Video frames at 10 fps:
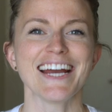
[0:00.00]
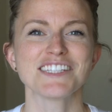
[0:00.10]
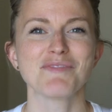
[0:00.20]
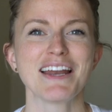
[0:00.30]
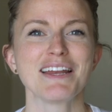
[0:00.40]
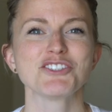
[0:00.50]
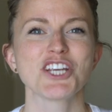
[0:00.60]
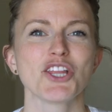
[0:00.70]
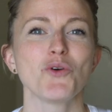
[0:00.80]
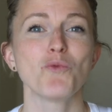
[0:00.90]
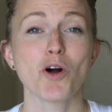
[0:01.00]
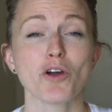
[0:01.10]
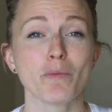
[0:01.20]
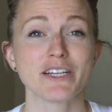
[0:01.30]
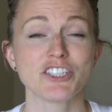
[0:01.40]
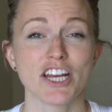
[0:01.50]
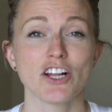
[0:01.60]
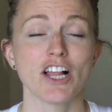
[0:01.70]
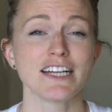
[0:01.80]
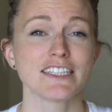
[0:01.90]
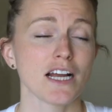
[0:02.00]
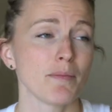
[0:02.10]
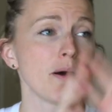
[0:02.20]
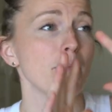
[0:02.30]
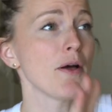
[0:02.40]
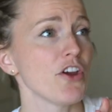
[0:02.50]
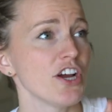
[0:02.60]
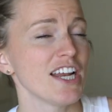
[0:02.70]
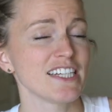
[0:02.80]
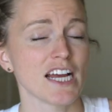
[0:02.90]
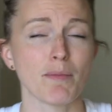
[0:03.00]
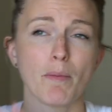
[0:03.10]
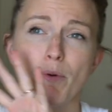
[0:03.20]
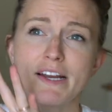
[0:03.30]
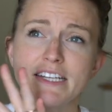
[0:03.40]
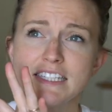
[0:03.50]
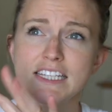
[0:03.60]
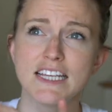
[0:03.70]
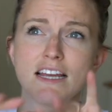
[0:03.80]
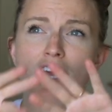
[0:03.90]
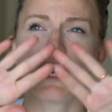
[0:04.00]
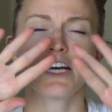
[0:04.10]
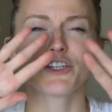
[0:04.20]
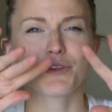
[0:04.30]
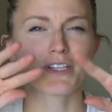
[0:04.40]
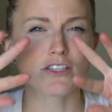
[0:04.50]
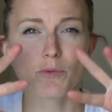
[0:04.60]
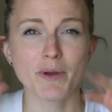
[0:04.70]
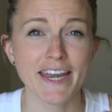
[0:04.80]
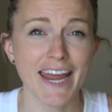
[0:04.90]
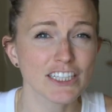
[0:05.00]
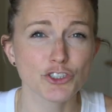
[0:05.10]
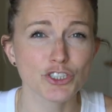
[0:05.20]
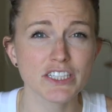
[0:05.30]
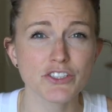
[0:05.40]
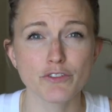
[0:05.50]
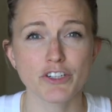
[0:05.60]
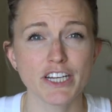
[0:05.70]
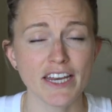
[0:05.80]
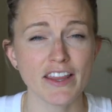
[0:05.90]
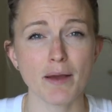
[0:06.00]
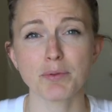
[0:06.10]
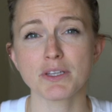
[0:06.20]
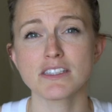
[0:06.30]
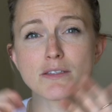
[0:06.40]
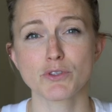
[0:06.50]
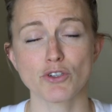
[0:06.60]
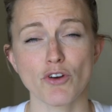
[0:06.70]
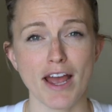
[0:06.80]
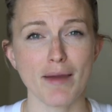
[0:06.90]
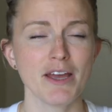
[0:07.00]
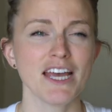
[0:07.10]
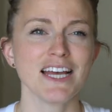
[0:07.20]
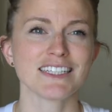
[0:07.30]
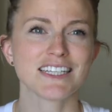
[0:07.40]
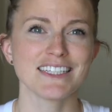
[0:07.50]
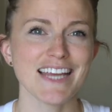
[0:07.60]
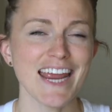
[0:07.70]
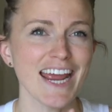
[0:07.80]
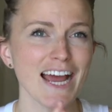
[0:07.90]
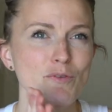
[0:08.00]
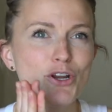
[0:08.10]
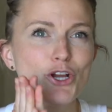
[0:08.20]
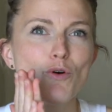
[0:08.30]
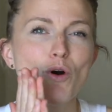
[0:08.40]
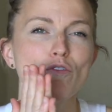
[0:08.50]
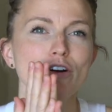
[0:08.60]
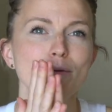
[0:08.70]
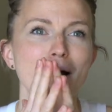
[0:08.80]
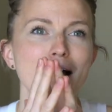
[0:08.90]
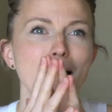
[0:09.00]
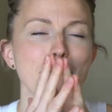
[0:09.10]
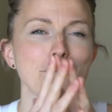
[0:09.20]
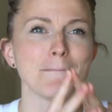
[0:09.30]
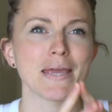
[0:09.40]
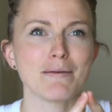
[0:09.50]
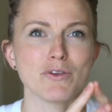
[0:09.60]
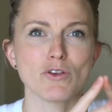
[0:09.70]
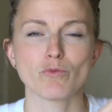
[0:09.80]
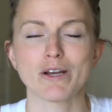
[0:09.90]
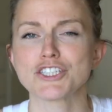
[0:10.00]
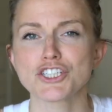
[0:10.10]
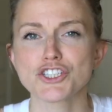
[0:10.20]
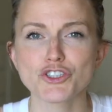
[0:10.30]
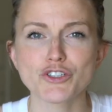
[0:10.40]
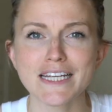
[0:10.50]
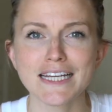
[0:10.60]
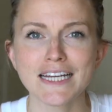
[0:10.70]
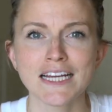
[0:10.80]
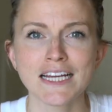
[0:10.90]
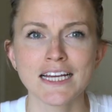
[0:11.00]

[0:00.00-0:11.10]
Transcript: guys, my name is Shayla. Welcome to my channel. I talk about motherhood, I talk about pregnancy, I do things a little bit naturally, so if you're into that, please subscribe. Today I want to go over my baby registry